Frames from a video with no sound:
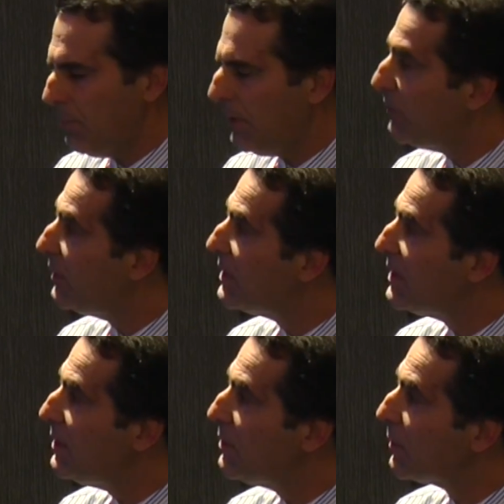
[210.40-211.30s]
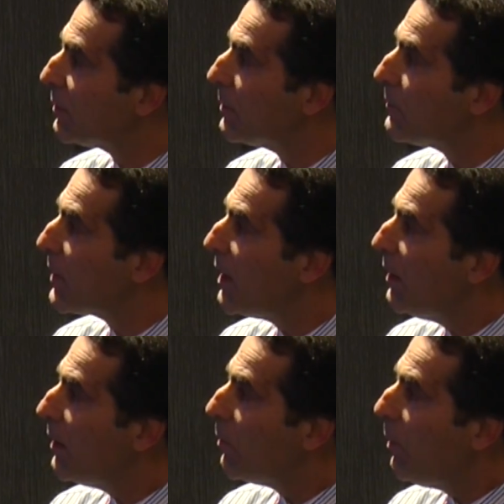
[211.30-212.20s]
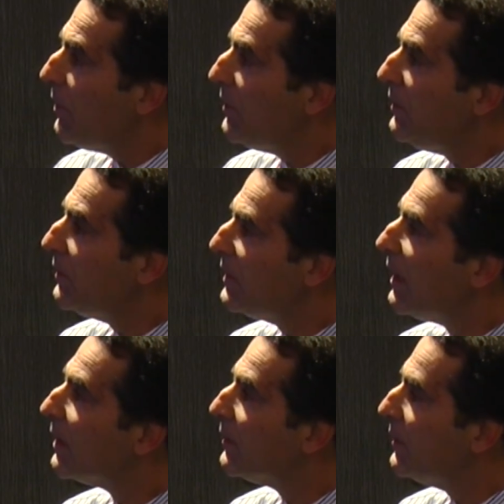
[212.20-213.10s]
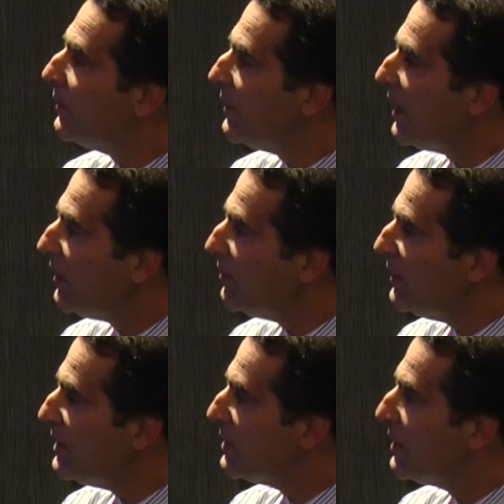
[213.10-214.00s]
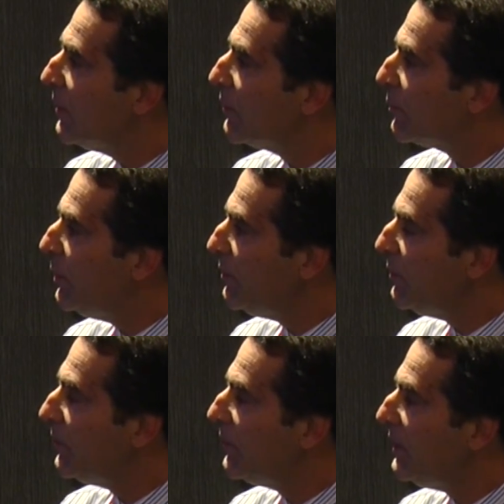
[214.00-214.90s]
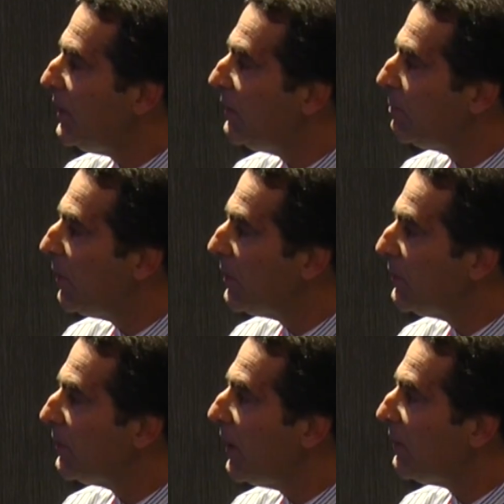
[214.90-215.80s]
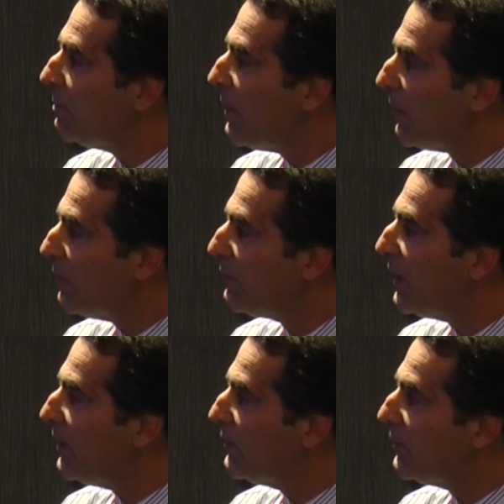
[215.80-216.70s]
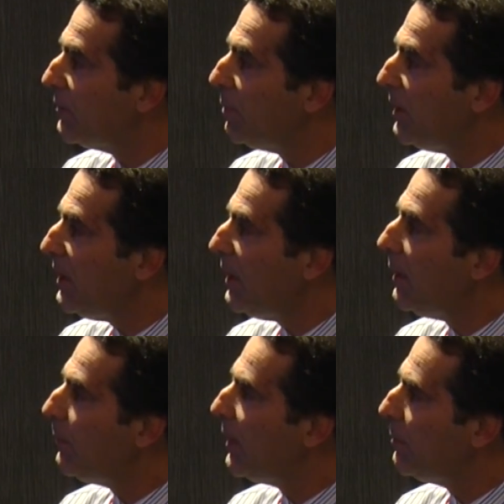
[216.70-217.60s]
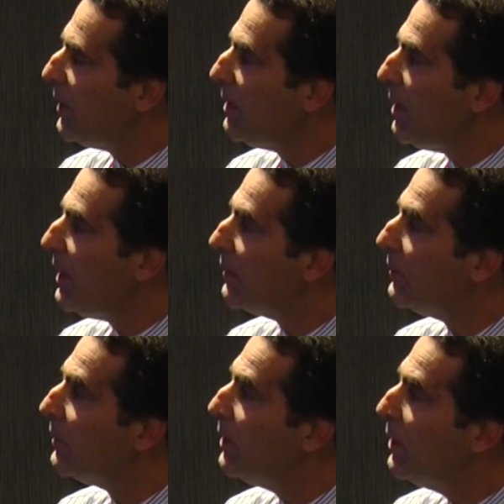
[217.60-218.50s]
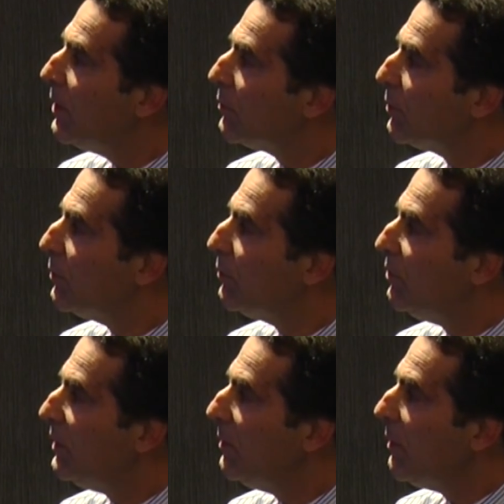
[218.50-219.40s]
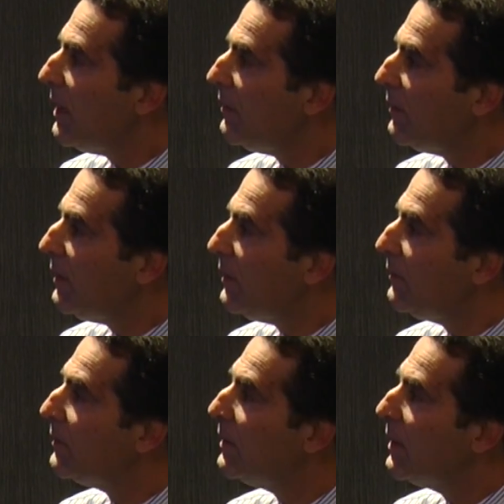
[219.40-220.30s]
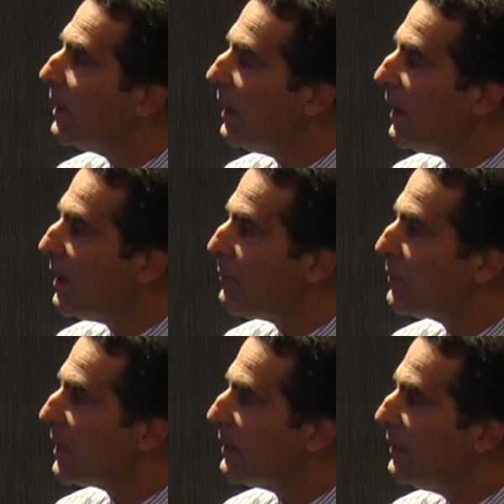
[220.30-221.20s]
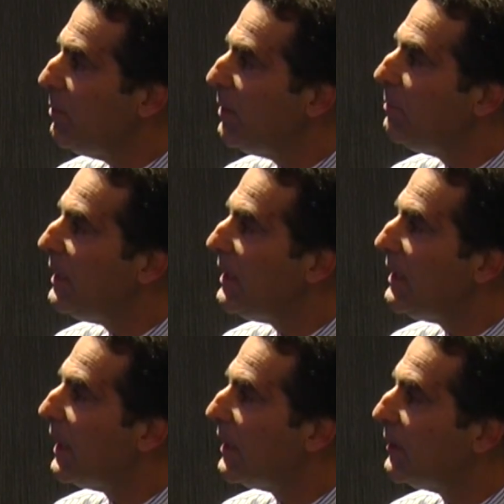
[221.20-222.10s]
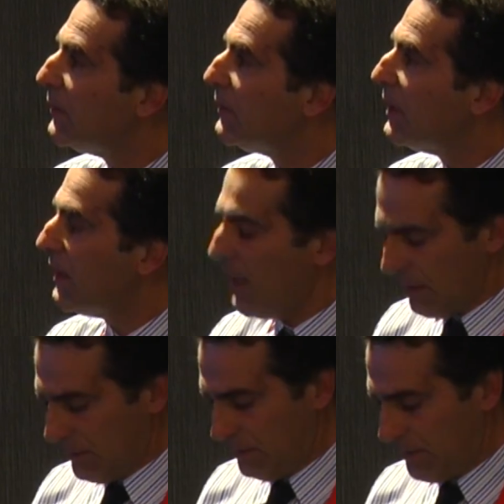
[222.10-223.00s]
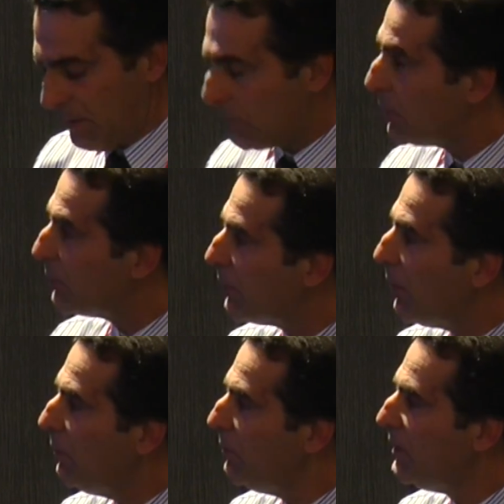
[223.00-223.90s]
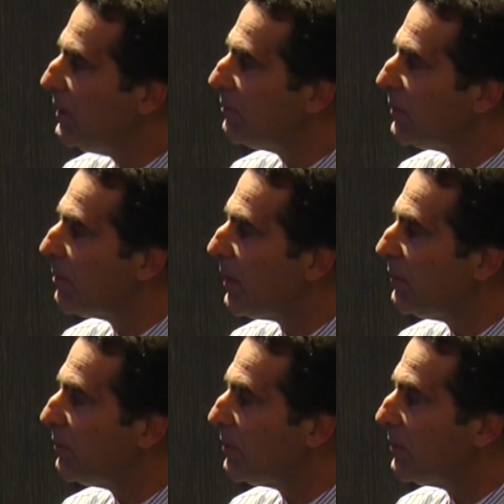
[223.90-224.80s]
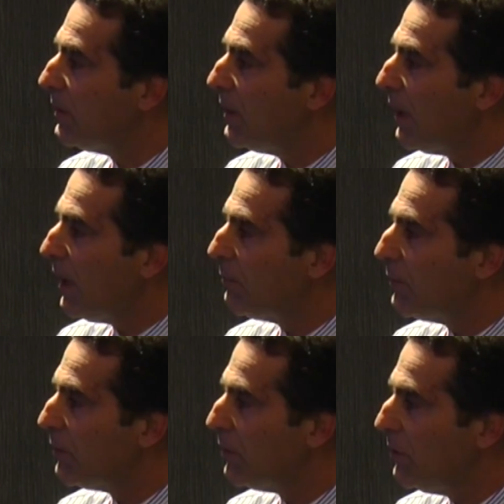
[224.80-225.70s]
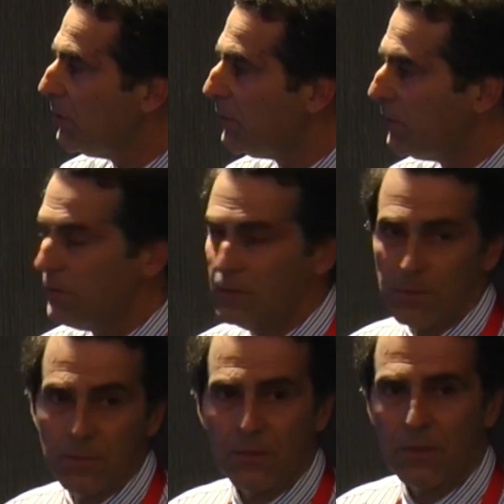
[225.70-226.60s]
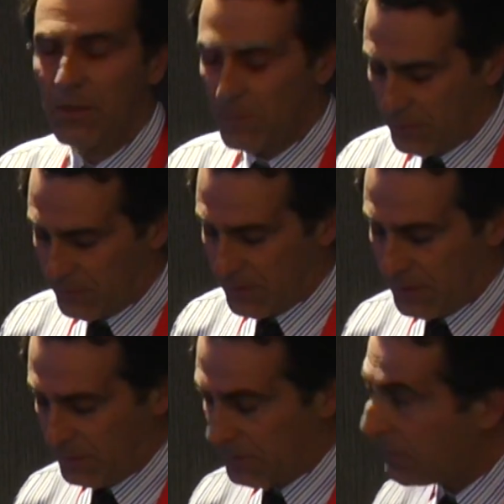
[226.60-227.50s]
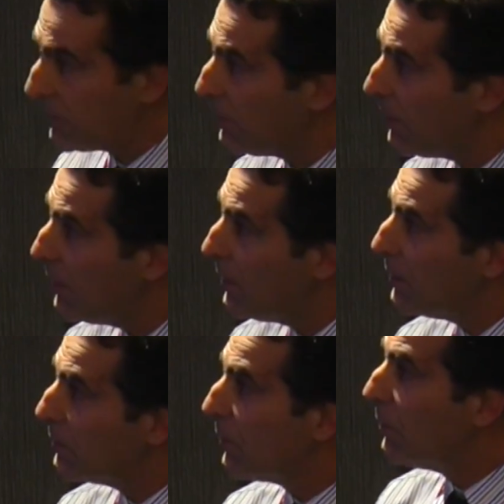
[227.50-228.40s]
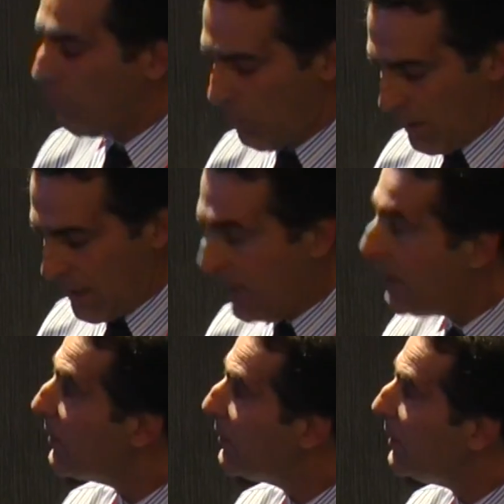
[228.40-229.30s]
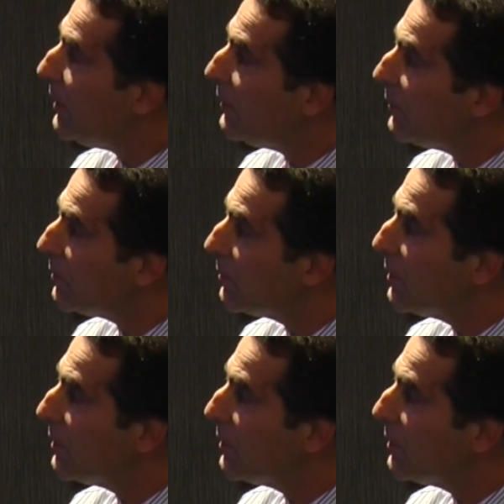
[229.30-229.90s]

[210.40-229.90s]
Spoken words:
PGD2. What this does is it actually switches these monocytes, macrophages, and PMNs to generate these lipid mediators that actively resolve the inflammation and return the system to homeostasis. So what are these